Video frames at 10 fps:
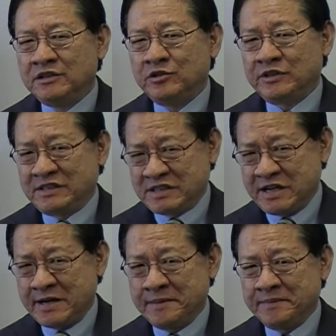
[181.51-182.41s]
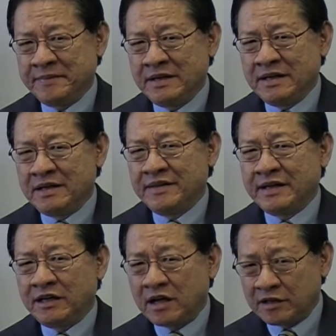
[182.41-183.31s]
during the time that
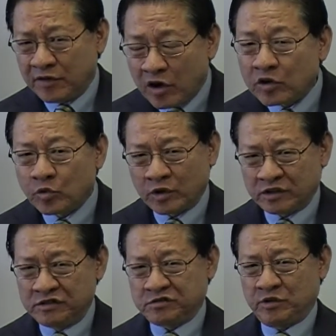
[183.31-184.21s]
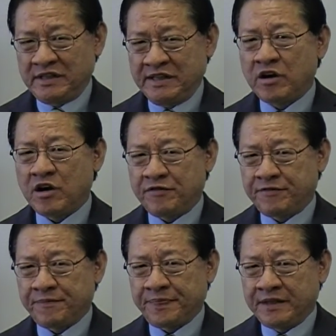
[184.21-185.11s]
a lot of auto workers were laid off.
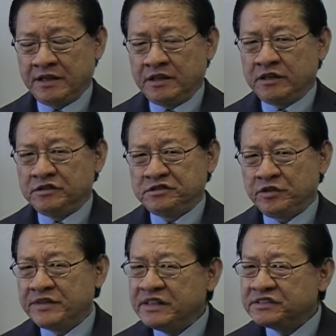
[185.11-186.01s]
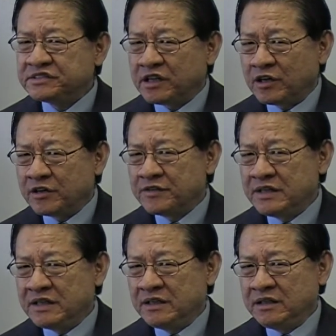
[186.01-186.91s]
So these are
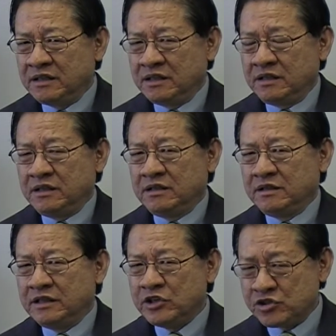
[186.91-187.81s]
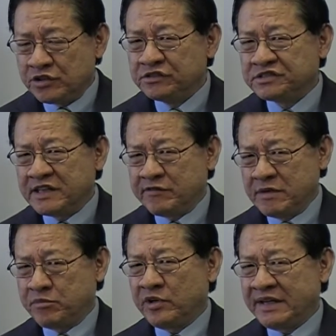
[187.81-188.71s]
the issues that we
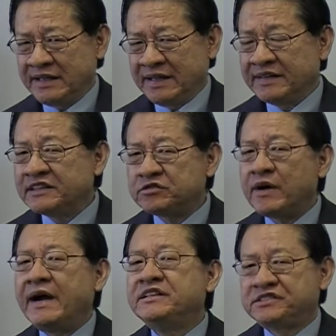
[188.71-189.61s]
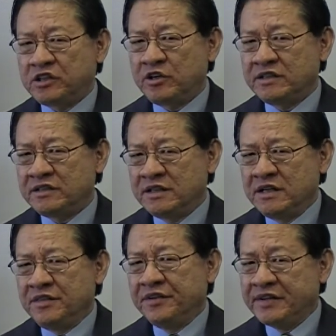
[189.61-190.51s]
bring, and that's why I started
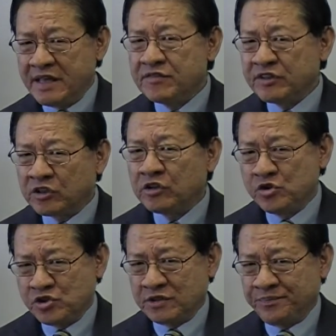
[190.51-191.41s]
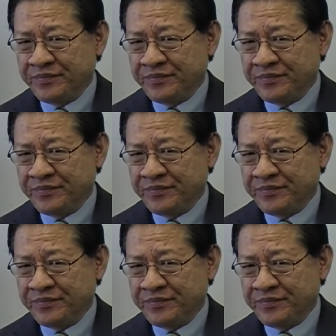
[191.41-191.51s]
the Day of Inclusion